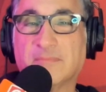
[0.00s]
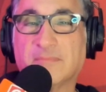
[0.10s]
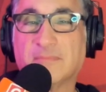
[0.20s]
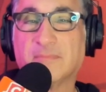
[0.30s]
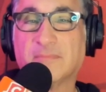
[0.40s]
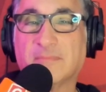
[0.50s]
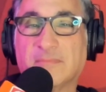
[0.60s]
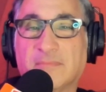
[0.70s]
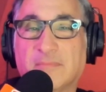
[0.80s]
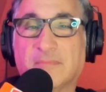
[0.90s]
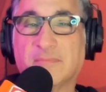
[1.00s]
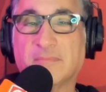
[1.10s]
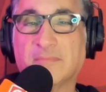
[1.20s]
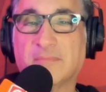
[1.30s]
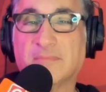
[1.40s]

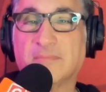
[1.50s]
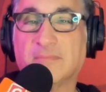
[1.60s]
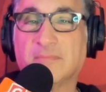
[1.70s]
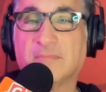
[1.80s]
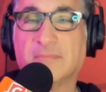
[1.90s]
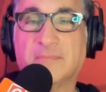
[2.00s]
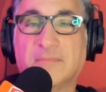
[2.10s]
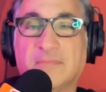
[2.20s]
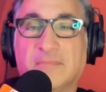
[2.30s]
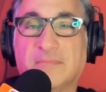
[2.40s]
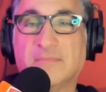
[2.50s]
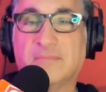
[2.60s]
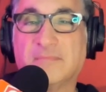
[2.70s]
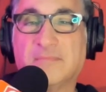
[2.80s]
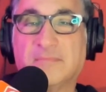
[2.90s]

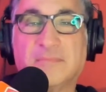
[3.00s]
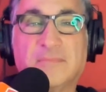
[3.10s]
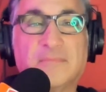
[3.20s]
(silent)